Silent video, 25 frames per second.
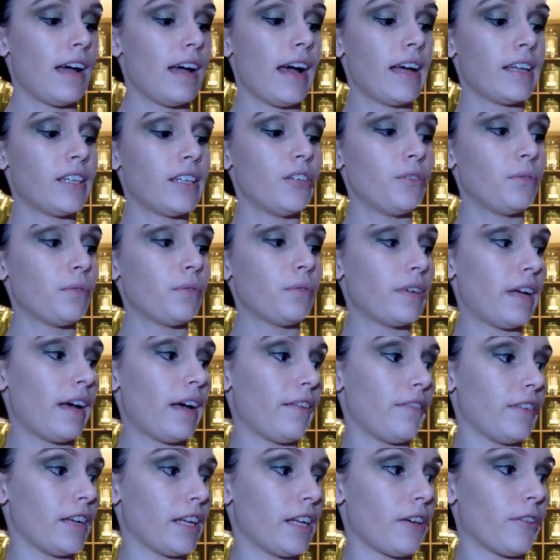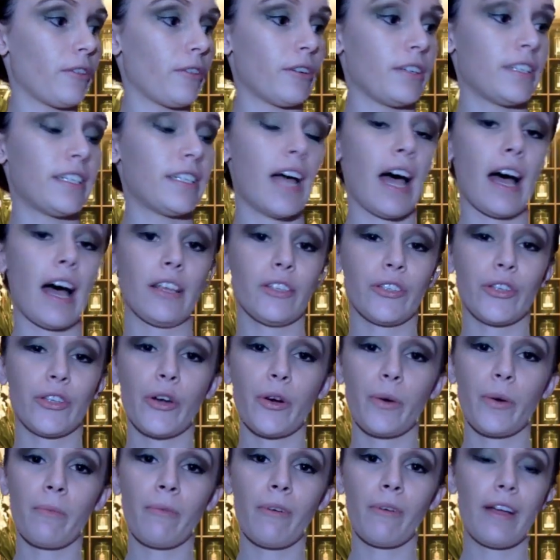I don't have any other
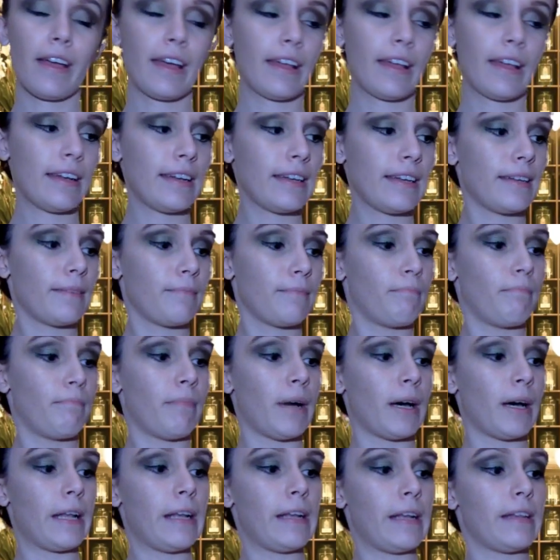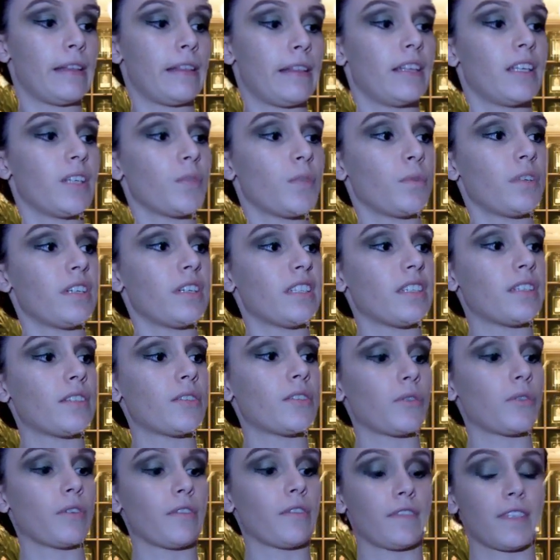Tazo brand, but this one is
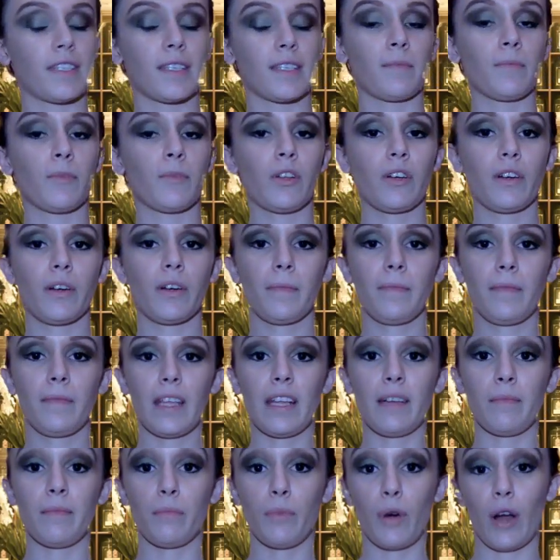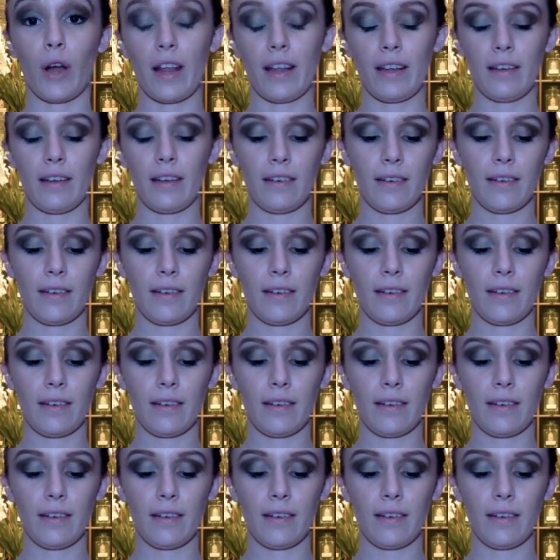sort of similar in brand.